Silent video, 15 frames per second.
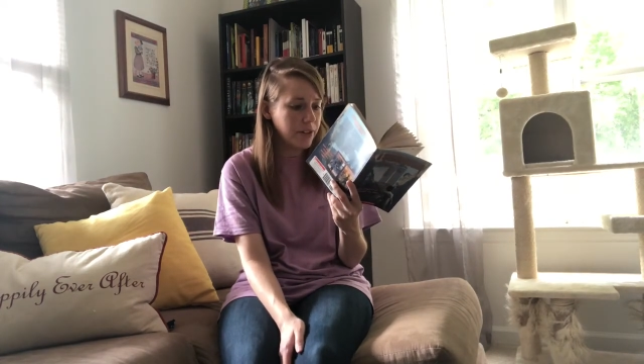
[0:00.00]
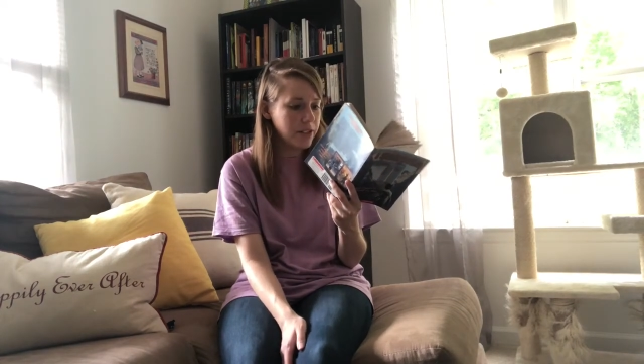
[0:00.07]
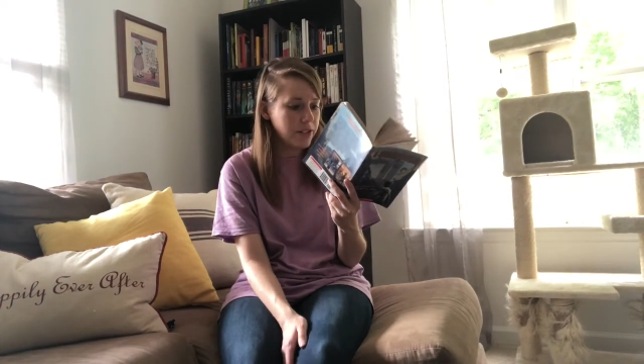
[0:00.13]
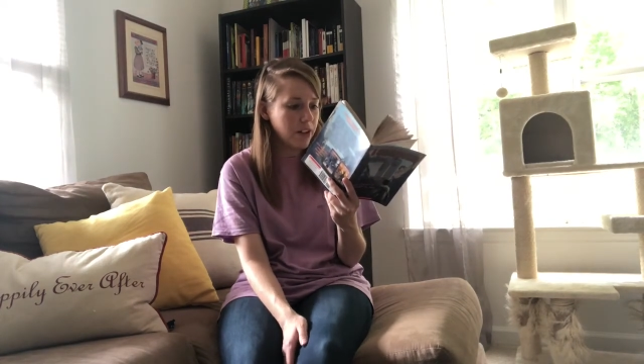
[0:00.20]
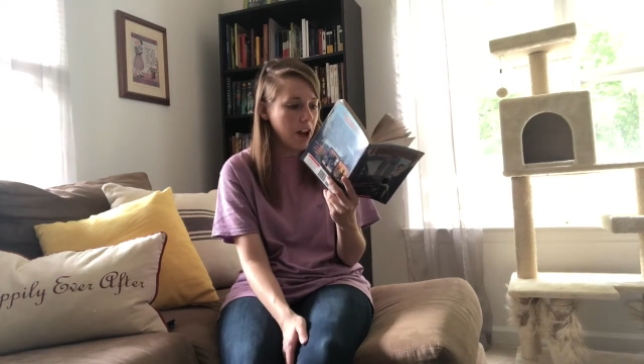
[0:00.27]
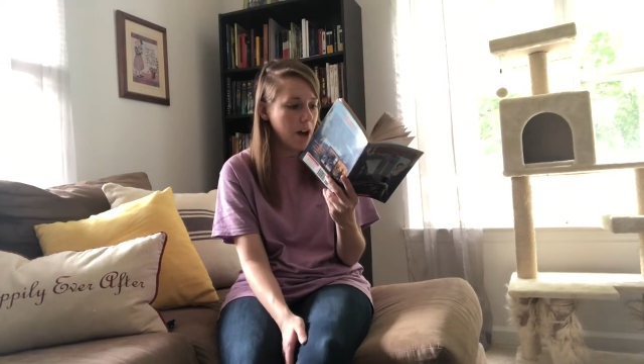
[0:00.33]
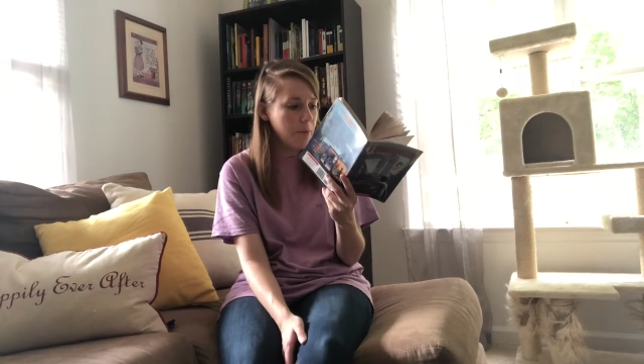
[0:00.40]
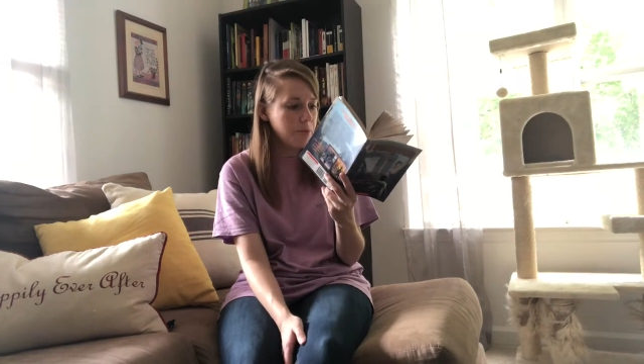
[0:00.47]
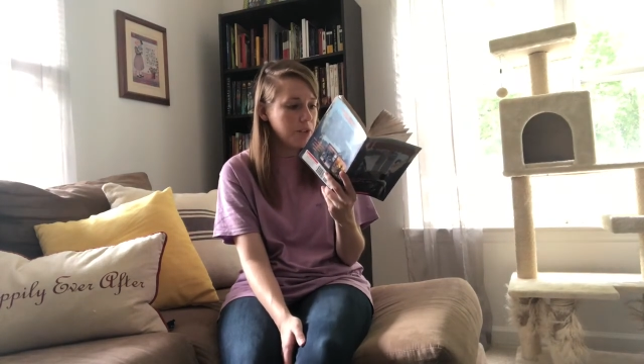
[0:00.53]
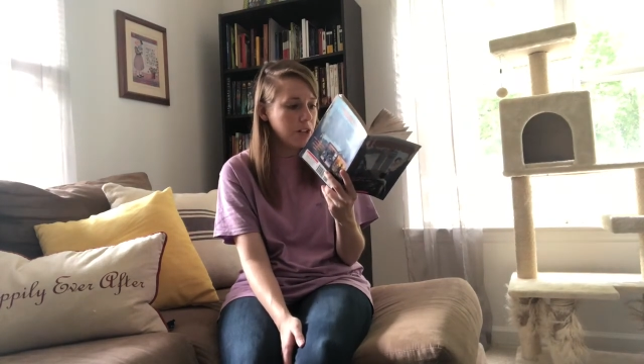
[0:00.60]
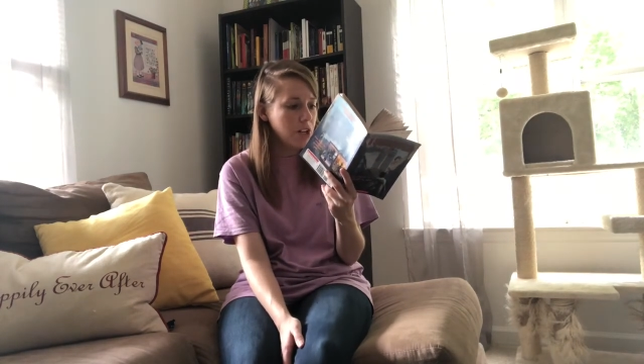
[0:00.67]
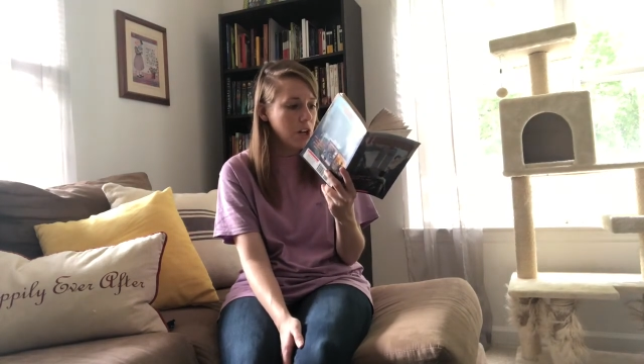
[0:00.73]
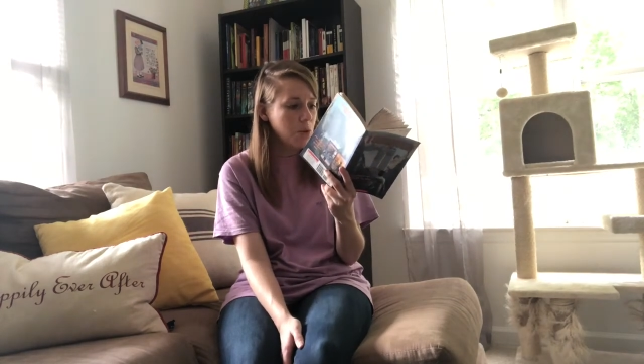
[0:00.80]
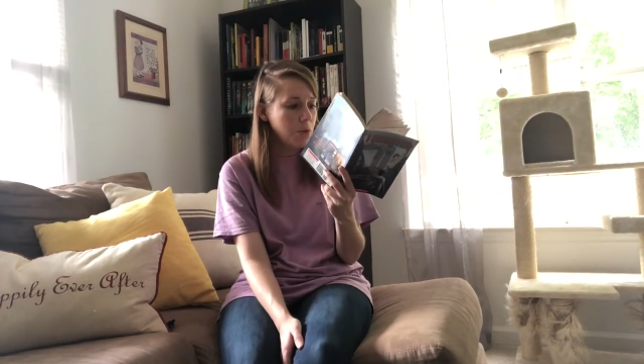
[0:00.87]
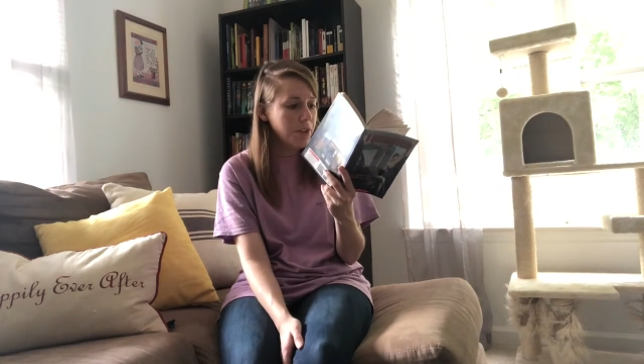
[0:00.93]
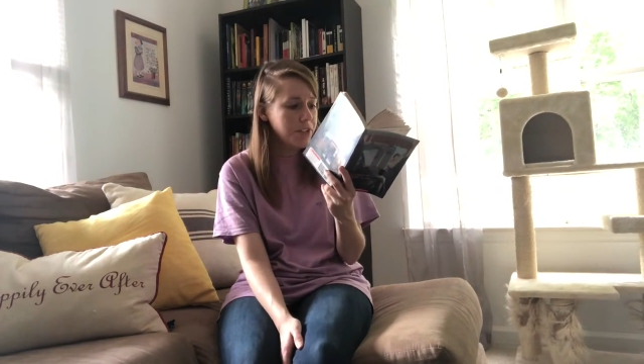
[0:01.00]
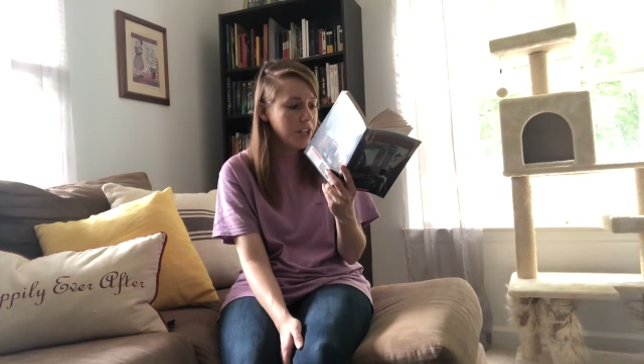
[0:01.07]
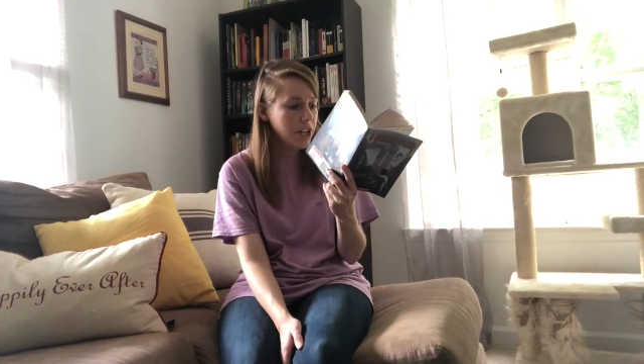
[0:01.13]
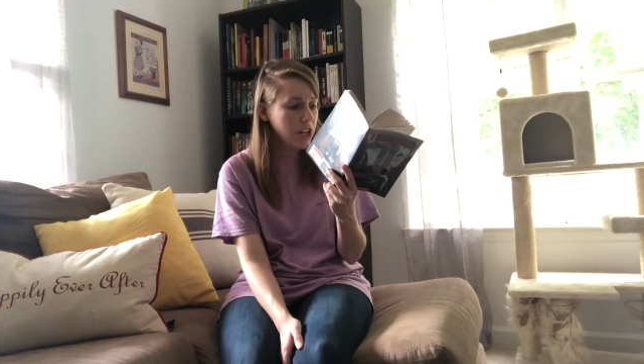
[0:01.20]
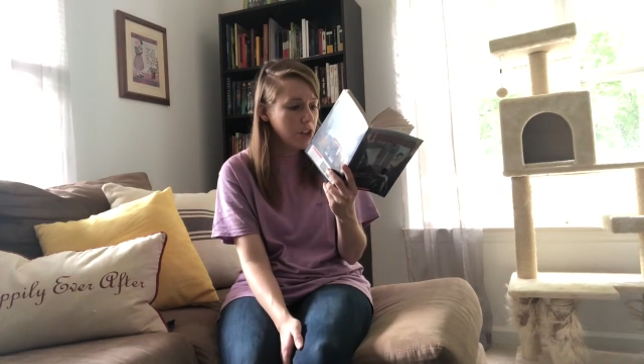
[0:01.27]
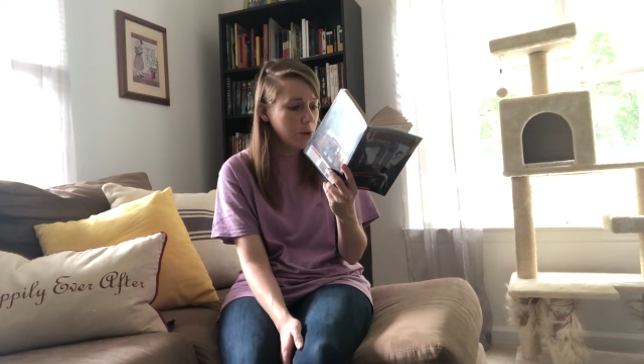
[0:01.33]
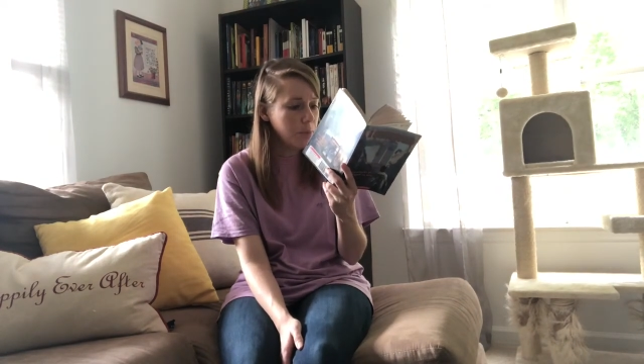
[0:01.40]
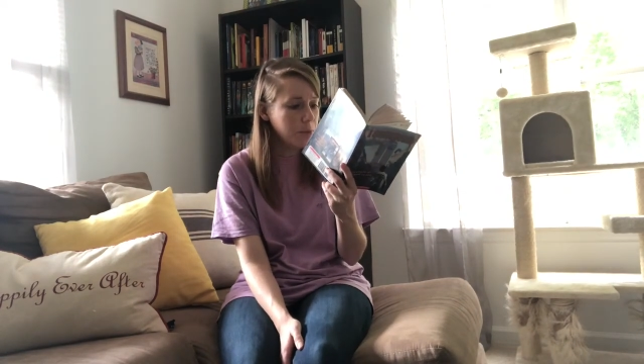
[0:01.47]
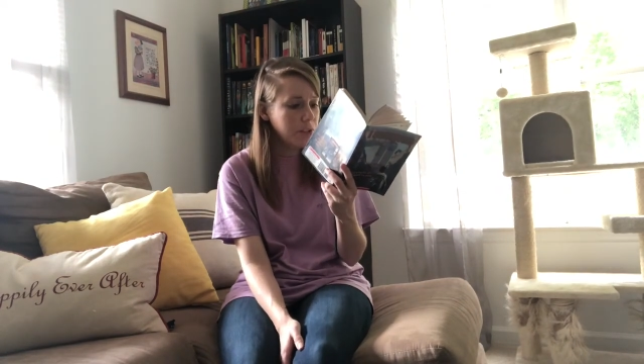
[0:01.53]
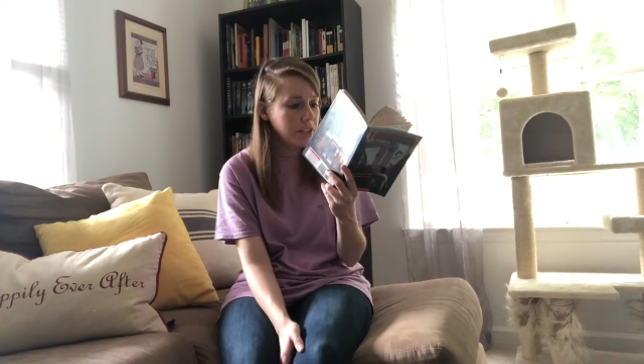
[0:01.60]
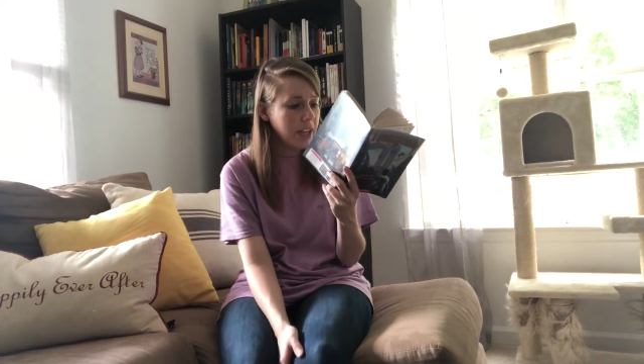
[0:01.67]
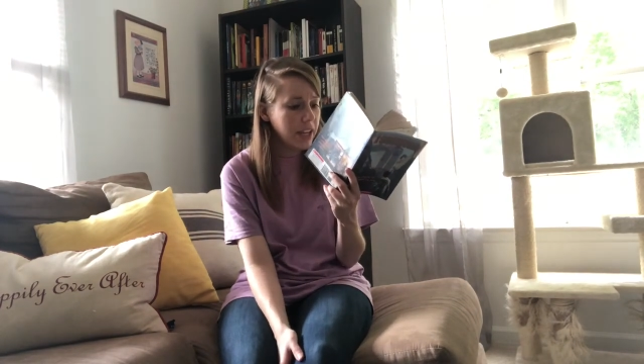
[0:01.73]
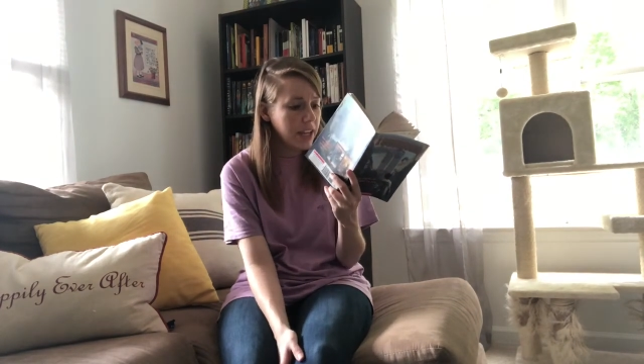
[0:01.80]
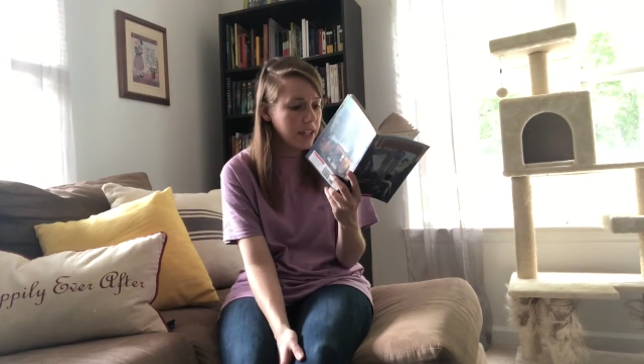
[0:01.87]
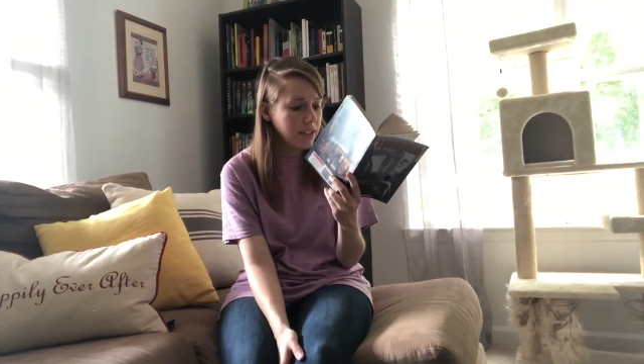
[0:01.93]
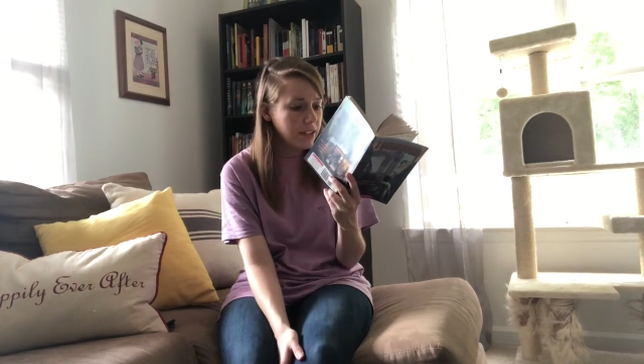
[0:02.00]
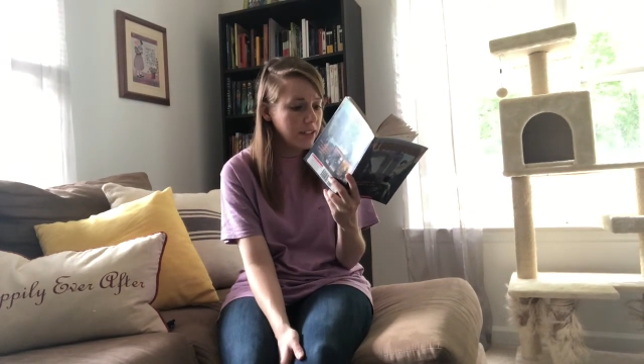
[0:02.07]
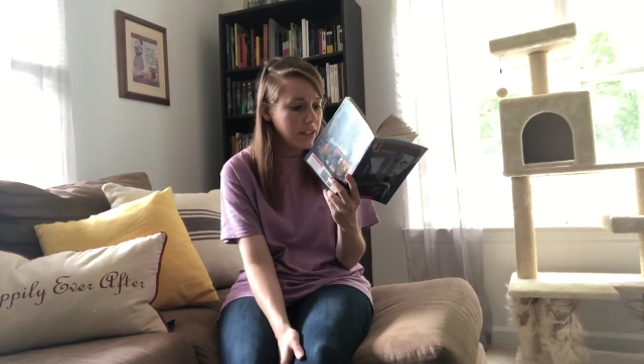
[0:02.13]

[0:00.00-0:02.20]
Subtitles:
sobbed. "Was there another plane?